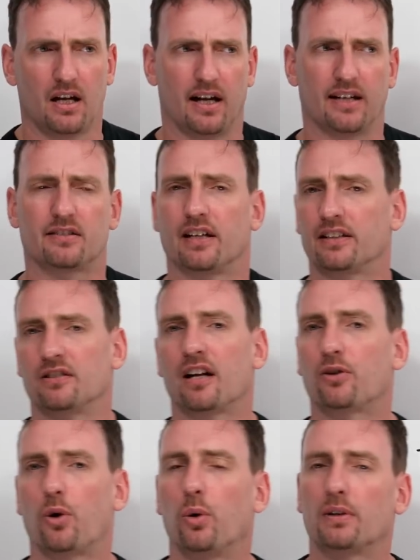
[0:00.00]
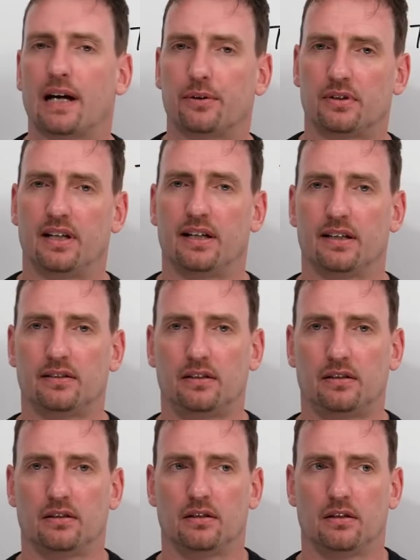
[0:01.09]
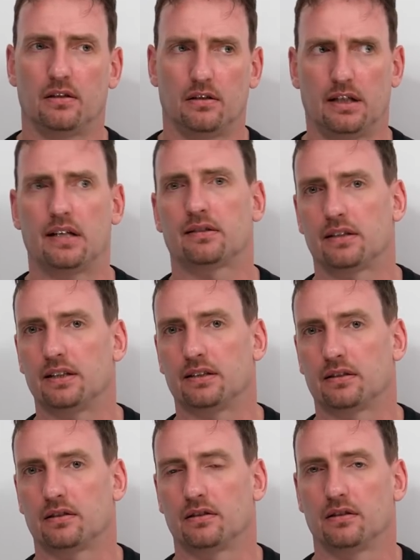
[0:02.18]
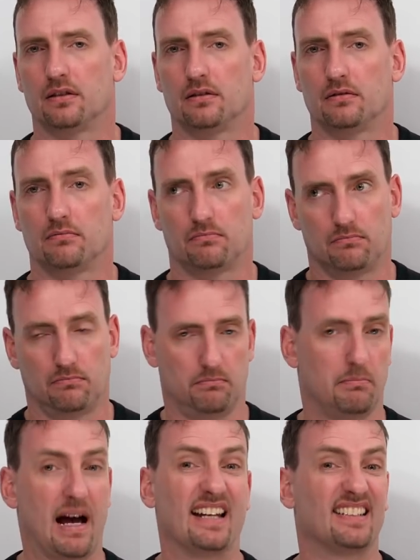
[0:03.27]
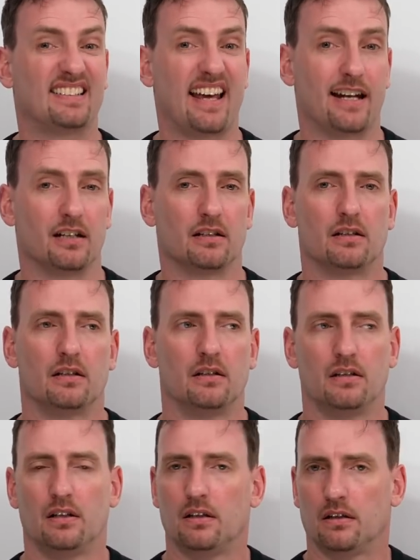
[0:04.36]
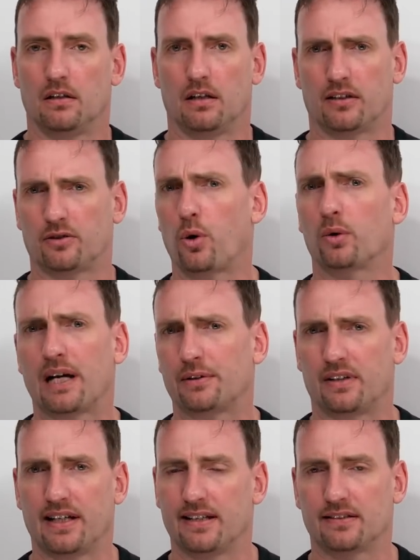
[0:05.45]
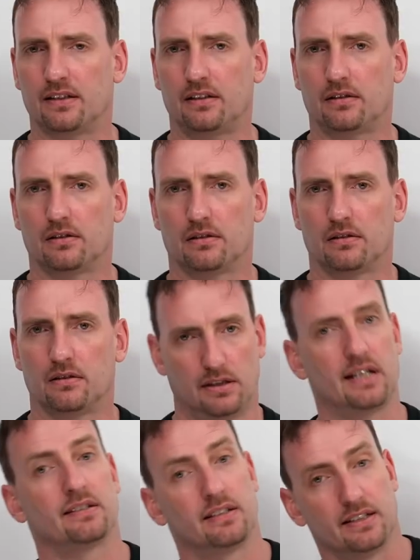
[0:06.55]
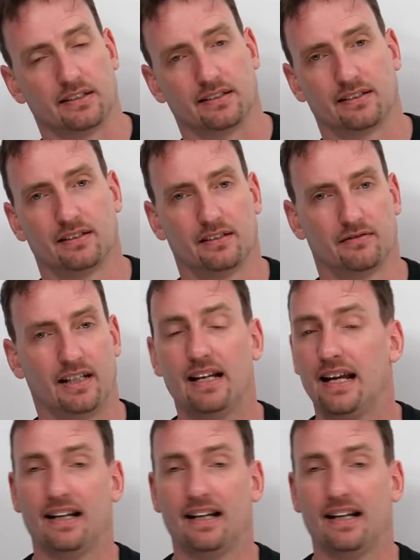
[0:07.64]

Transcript: It's not cold out today, is it? Yes, it is. -10. It's cold out today, isn't it? Yes, it is, right?